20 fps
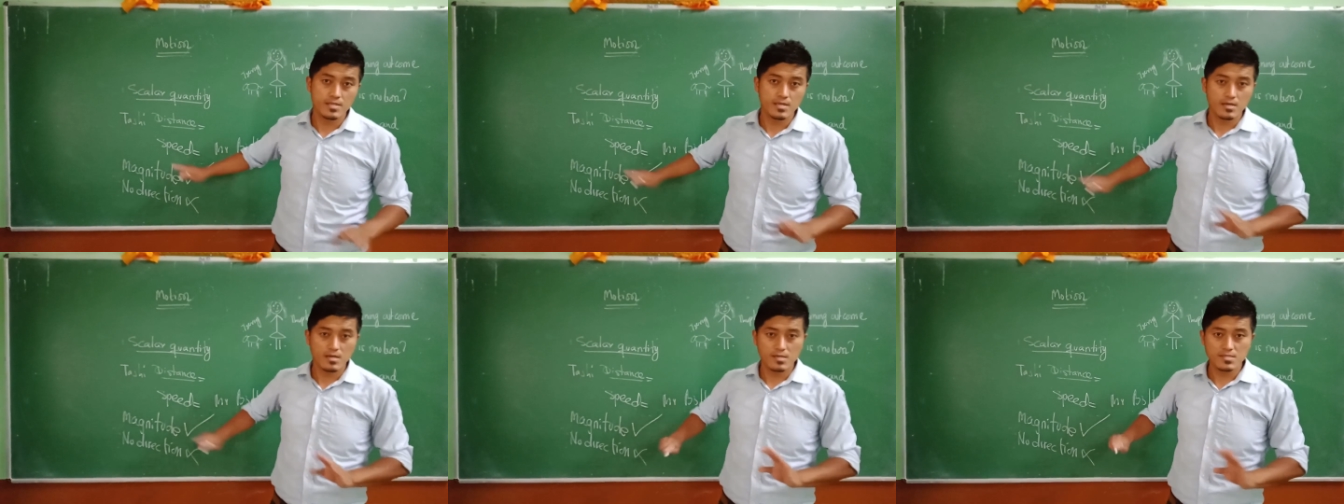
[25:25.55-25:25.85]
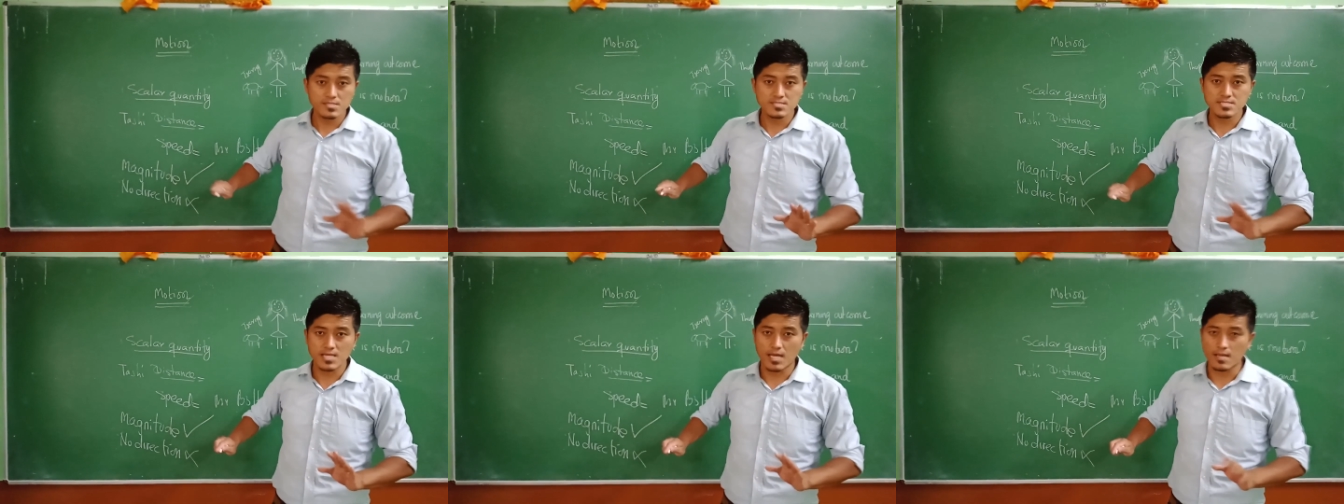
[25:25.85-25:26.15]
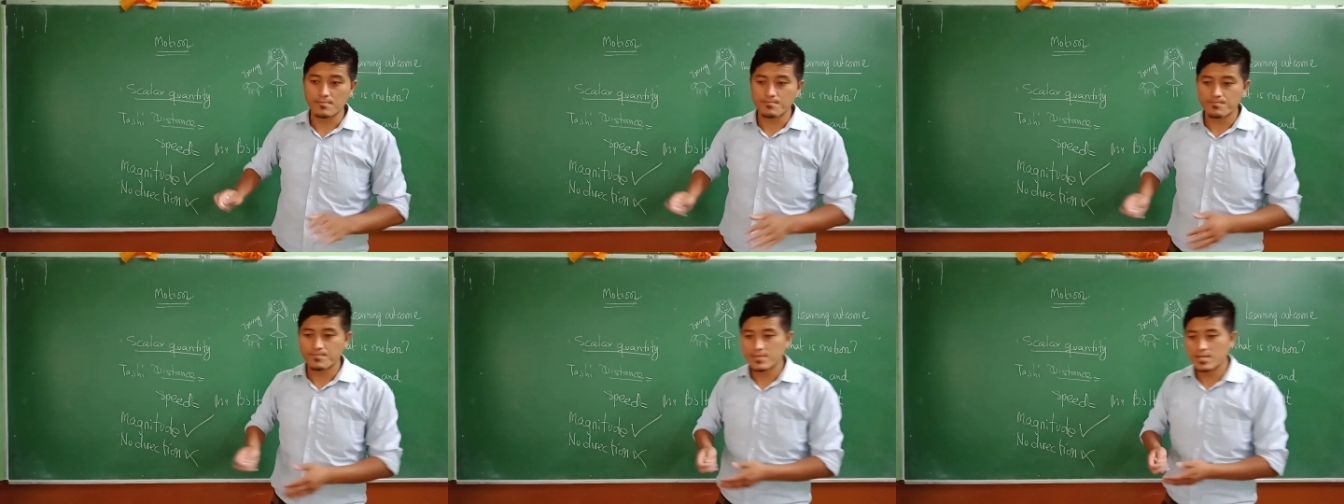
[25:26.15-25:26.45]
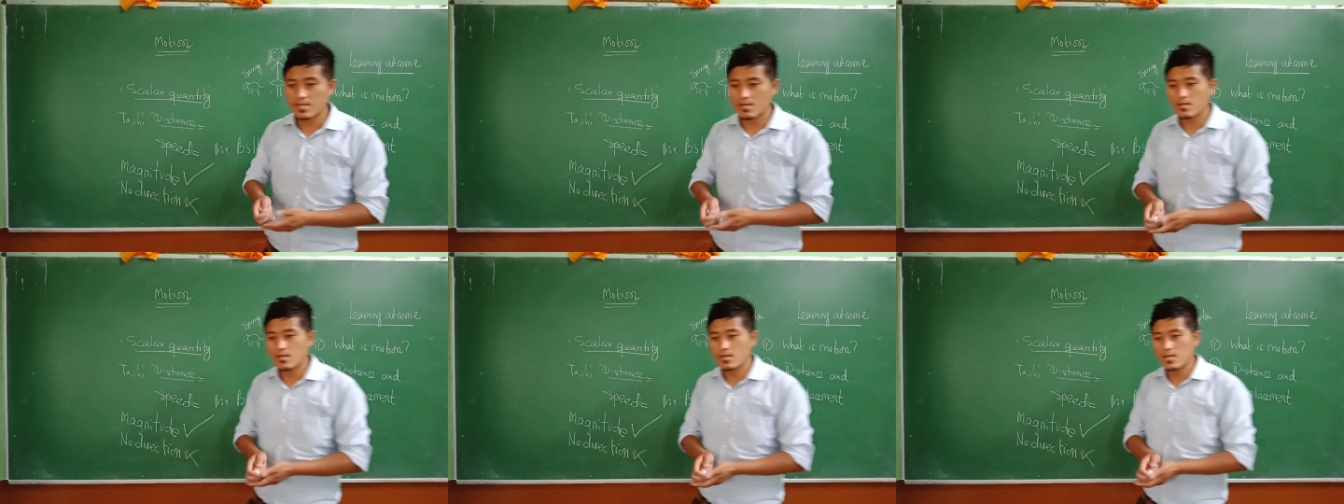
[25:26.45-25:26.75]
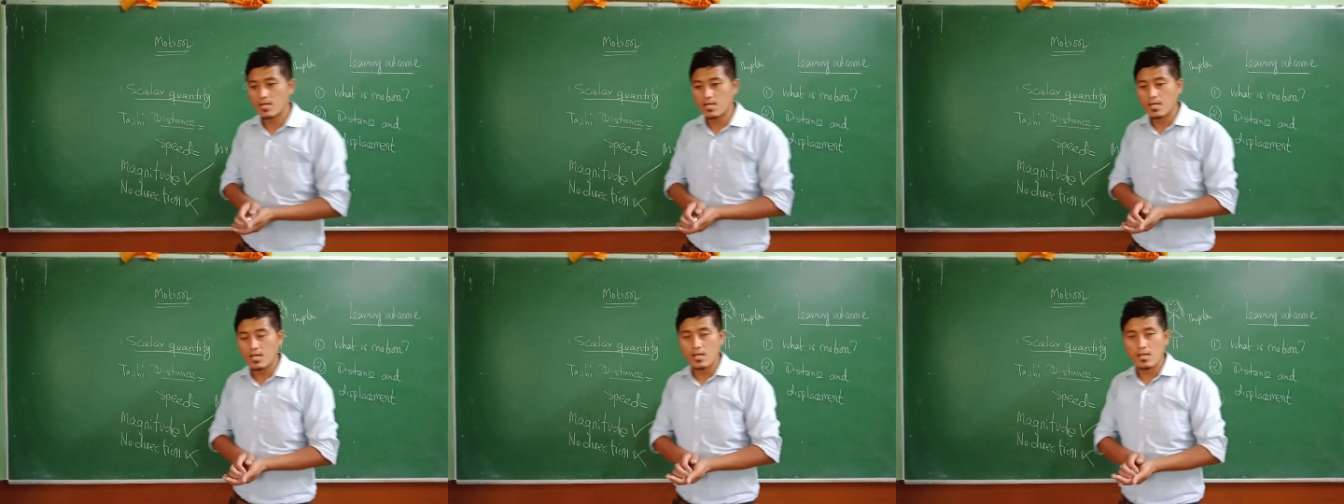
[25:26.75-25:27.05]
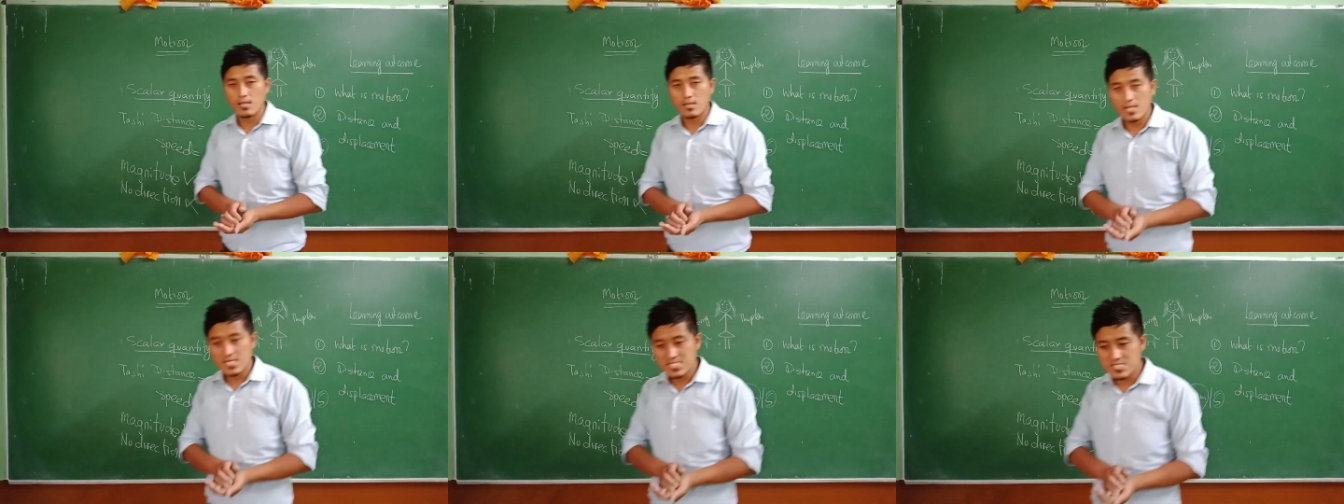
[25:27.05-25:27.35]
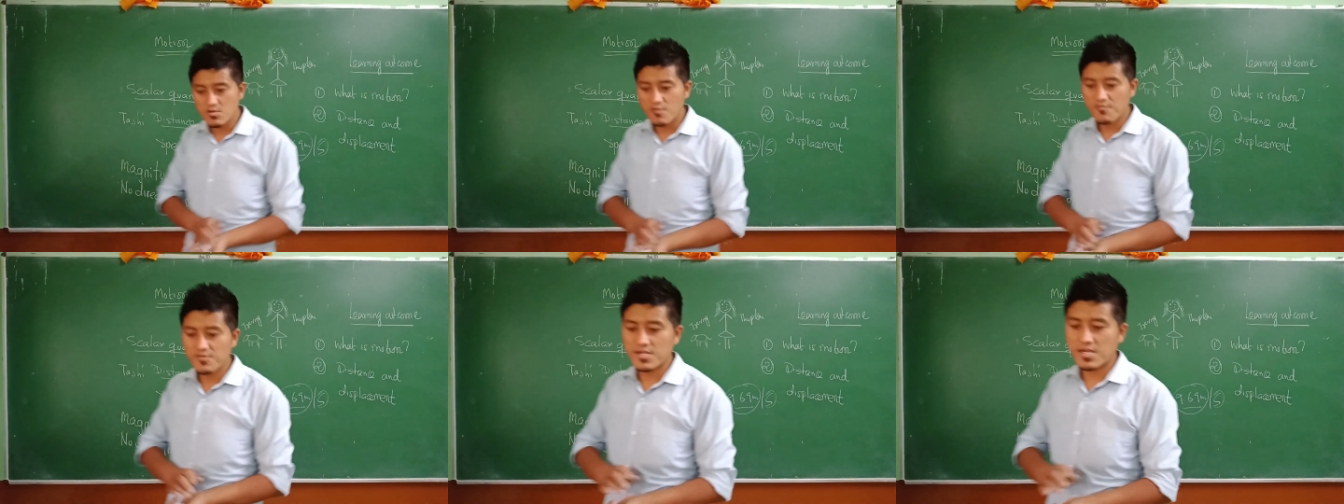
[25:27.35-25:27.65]
Understand? Let's
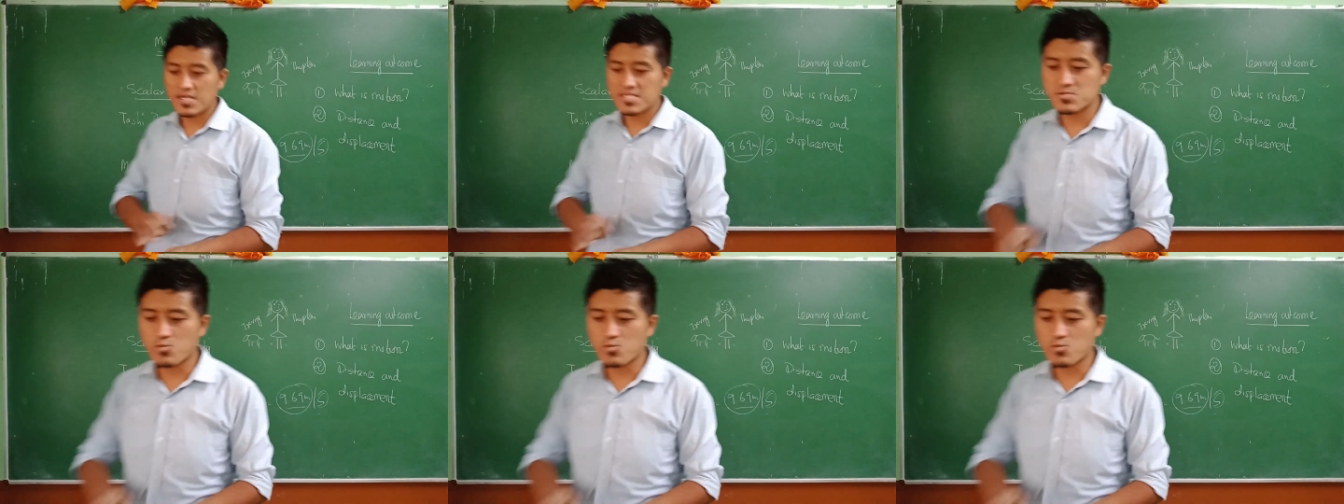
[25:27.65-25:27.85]
go for the next